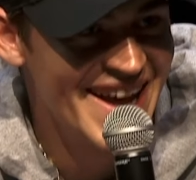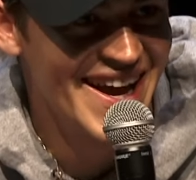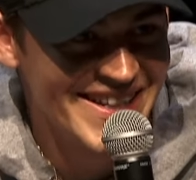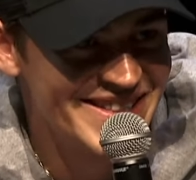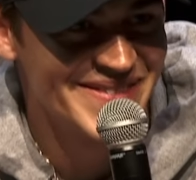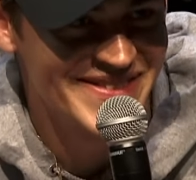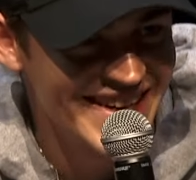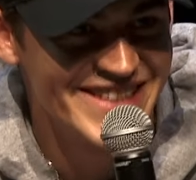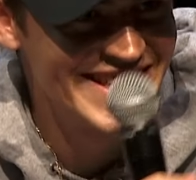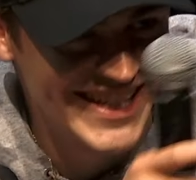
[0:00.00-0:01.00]
heads up to.
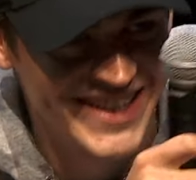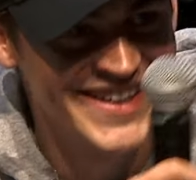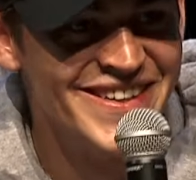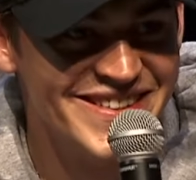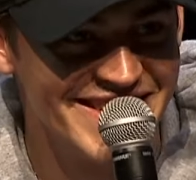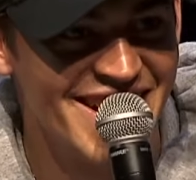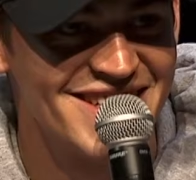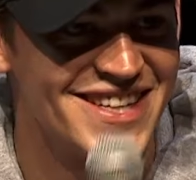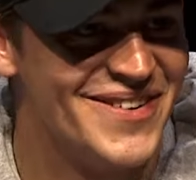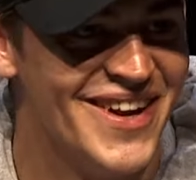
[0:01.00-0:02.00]
I see, he knows, he likes
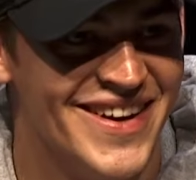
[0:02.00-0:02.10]
that one.